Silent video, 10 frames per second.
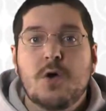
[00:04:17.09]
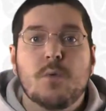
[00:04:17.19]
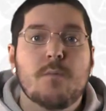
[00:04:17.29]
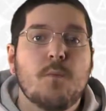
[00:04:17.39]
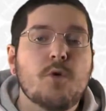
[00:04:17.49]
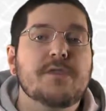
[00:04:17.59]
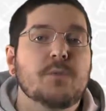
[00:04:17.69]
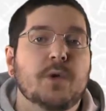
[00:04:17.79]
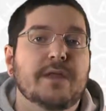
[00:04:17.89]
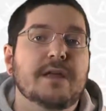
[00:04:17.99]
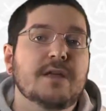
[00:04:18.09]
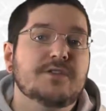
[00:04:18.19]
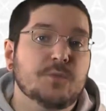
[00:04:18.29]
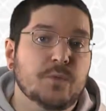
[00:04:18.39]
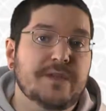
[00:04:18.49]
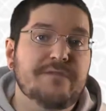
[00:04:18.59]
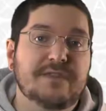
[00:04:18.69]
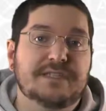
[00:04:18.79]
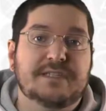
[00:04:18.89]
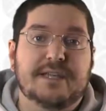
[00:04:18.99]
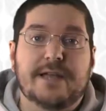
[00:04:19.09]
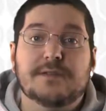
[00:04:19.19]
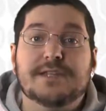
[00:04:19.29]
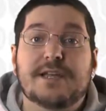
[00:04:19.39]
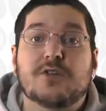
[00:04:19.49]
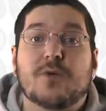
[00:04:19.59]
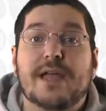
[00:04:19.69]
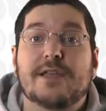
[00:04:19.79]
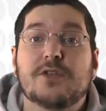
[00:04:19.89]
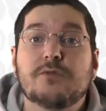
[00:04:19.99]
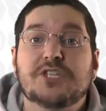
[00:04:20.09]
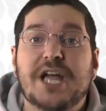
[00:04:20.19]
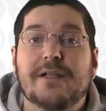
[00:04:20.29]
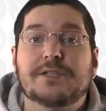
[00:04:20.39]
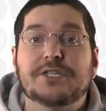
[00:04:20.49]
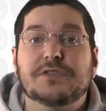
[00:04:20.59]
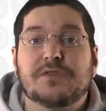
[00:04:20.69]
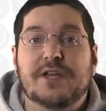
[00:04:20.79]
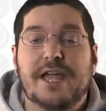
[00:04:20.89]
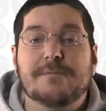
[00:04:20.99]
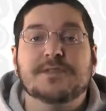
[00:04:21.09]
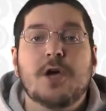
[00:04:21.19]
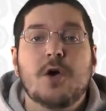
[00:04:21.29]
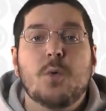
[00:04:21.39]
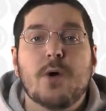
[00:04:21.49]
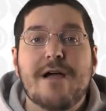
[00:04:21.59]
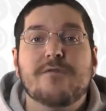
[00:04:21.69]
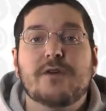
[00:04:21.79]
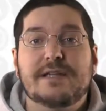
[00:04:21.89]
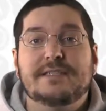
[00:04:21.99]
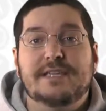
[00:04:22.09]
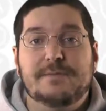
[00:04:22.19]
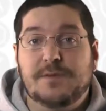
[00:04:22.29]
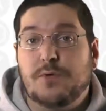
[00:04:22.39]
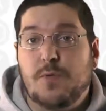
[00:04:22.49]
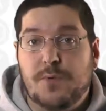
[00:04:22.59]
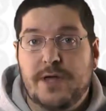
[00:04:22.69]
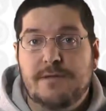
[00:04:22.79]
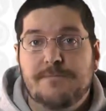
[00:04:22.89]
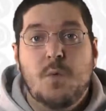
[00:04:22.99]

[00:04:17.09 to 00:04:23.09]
we're more than willing to revisit titles and create new challenges for games wherever it seems appropriate.